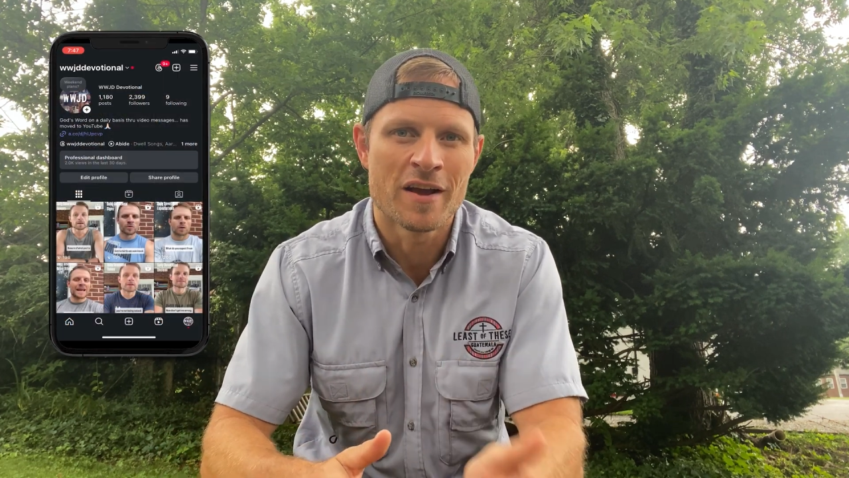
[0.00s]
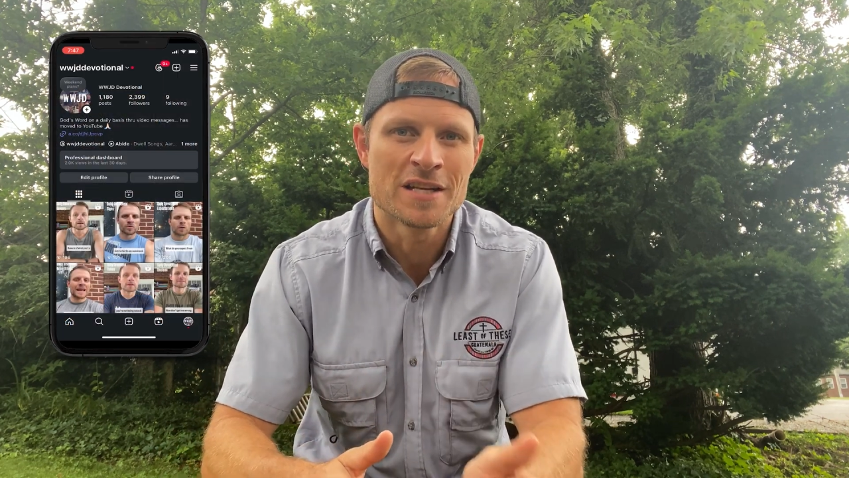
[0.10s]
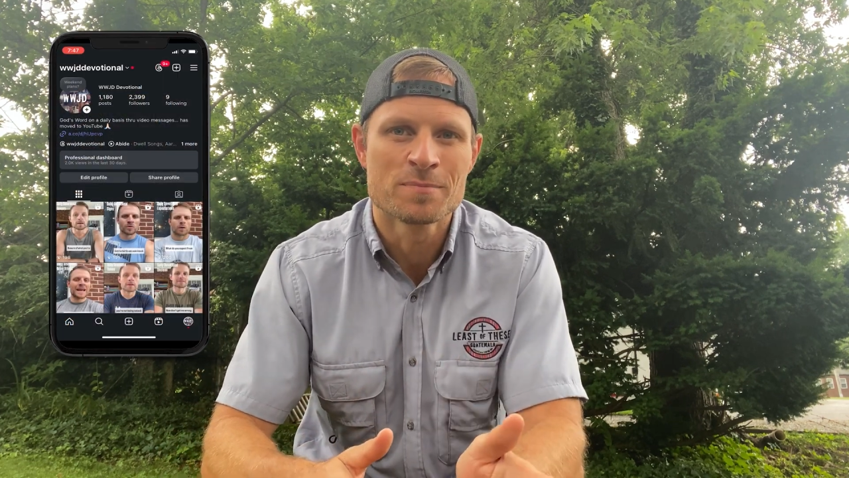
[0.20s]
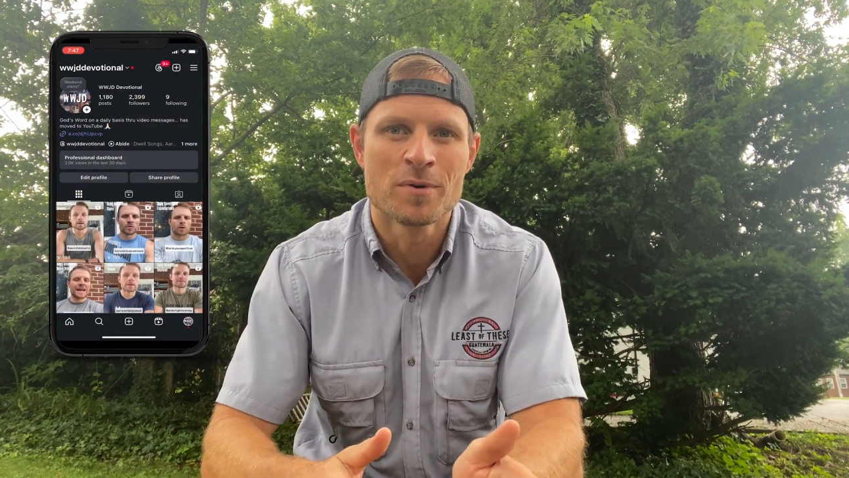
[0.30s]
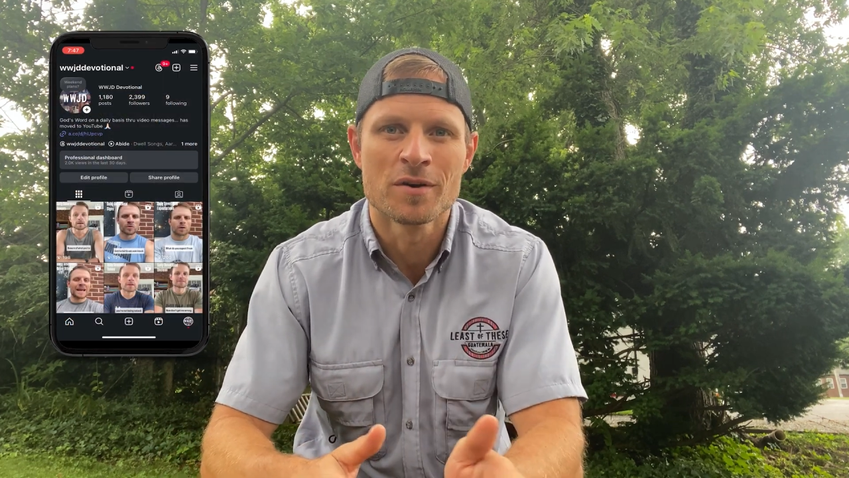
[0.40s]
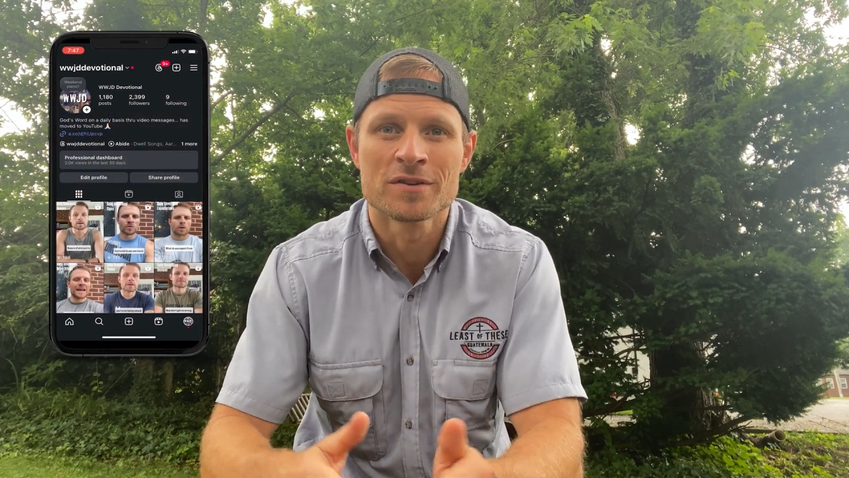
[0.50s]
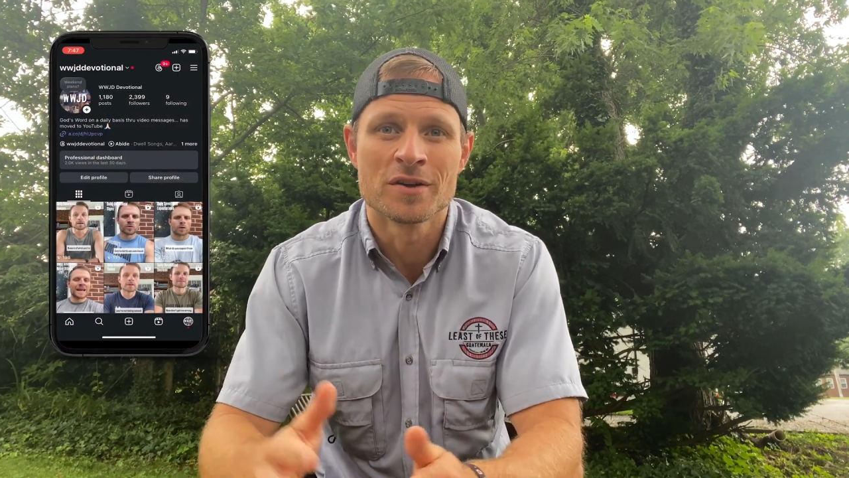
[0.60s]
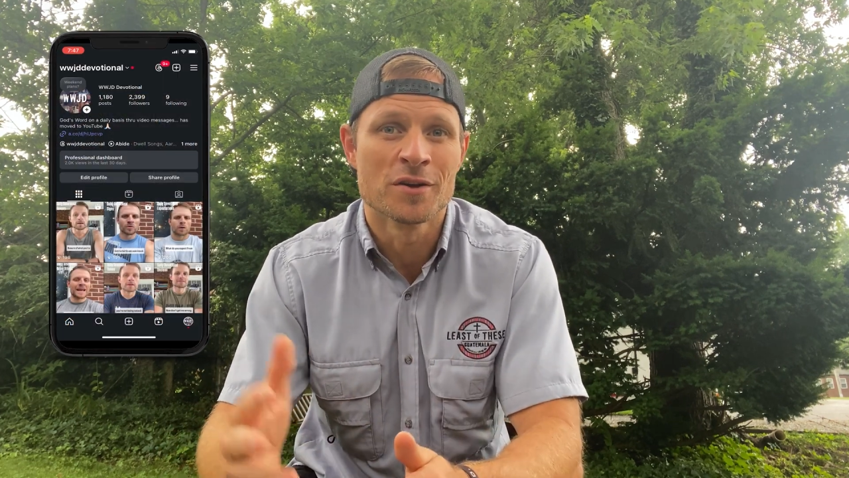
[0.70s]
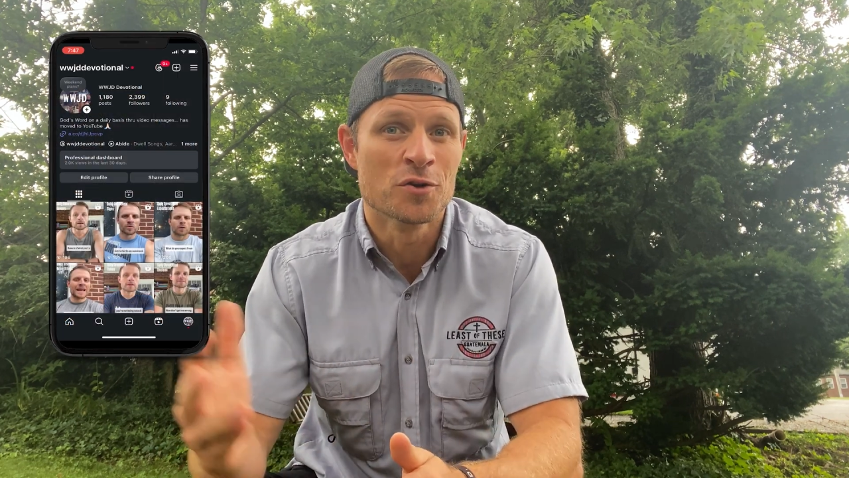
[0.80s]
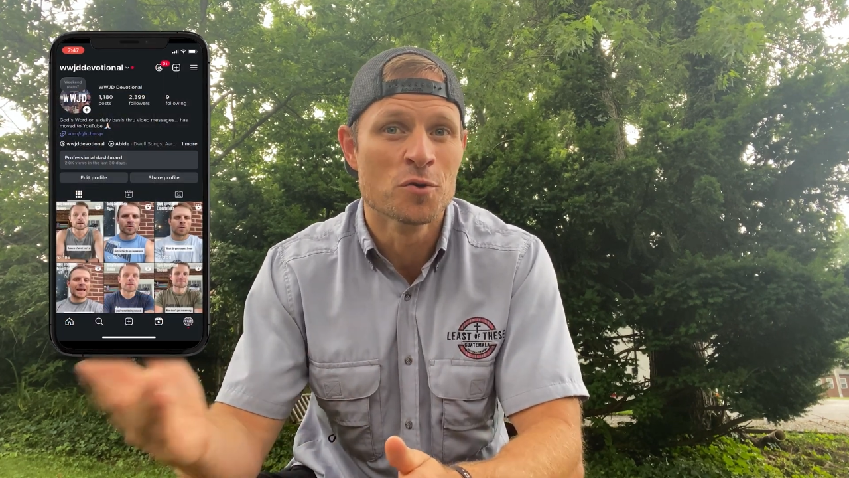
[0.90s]
Facebook
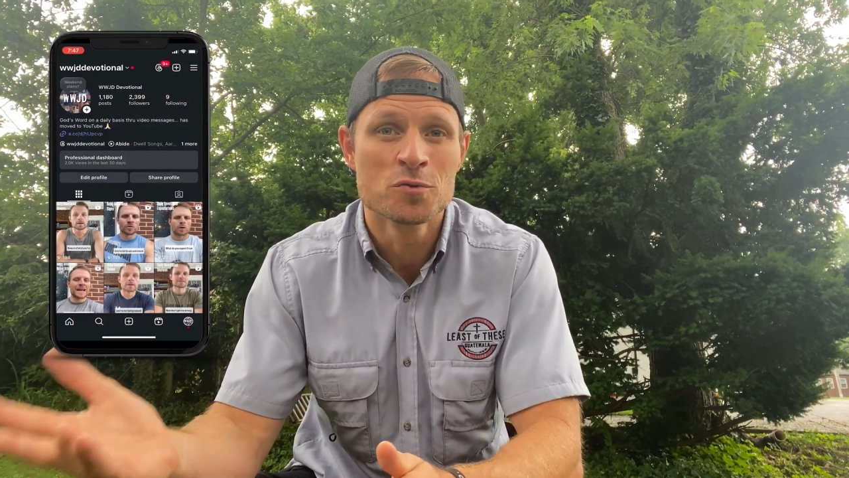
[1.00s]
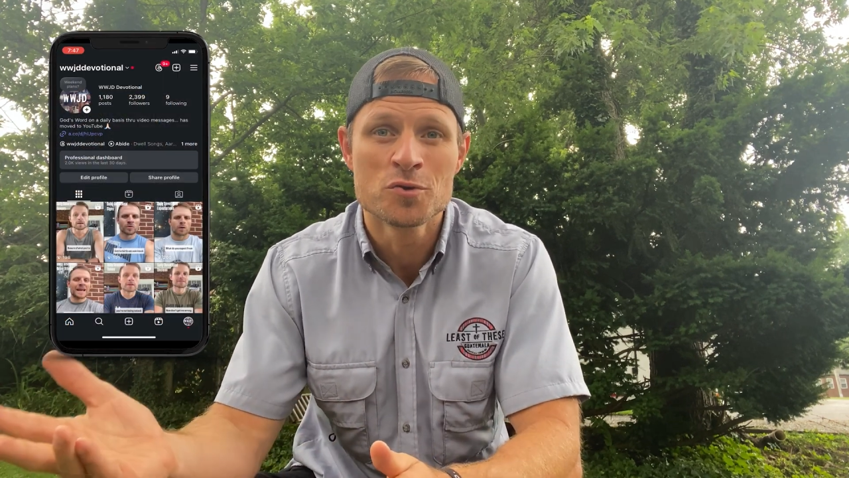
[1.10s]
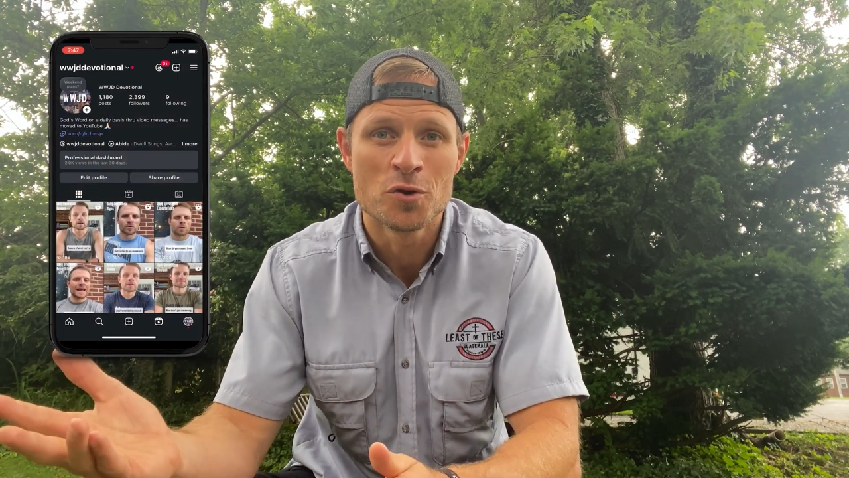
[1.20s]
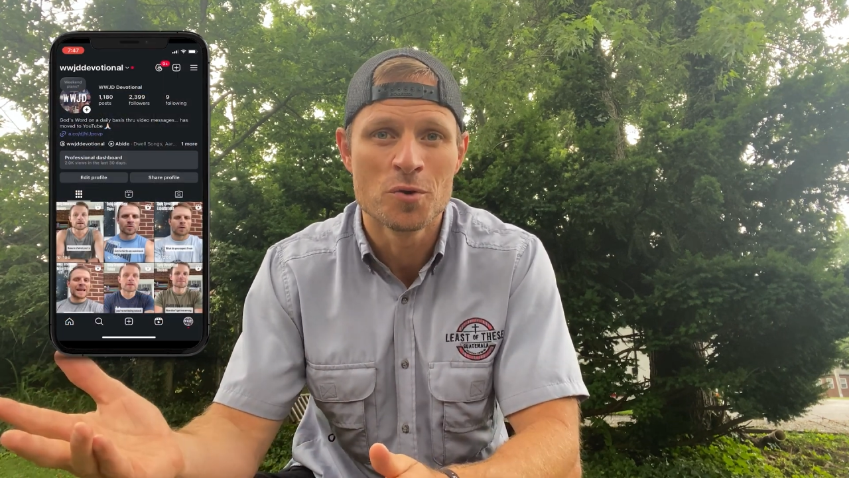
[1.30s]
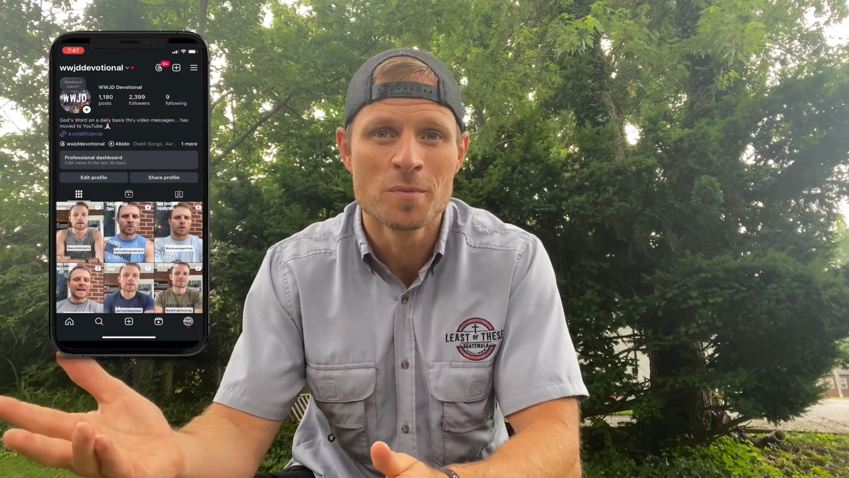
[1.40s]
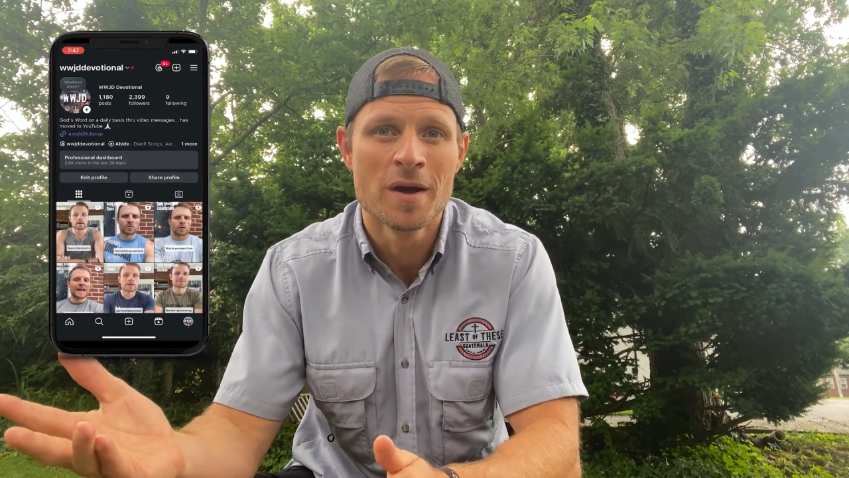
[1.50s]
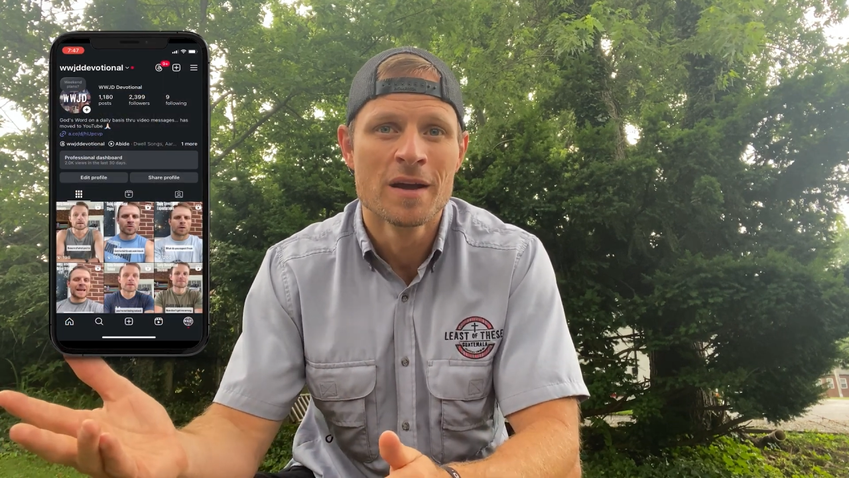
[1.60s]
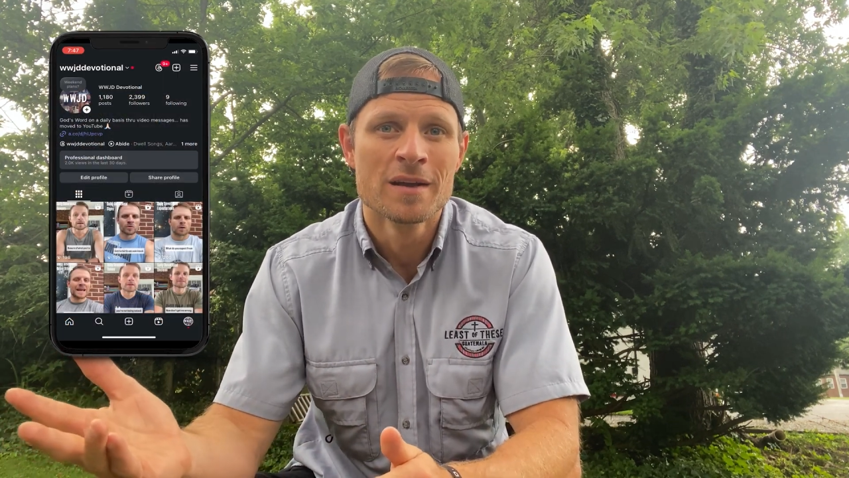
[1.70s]
to YouTube,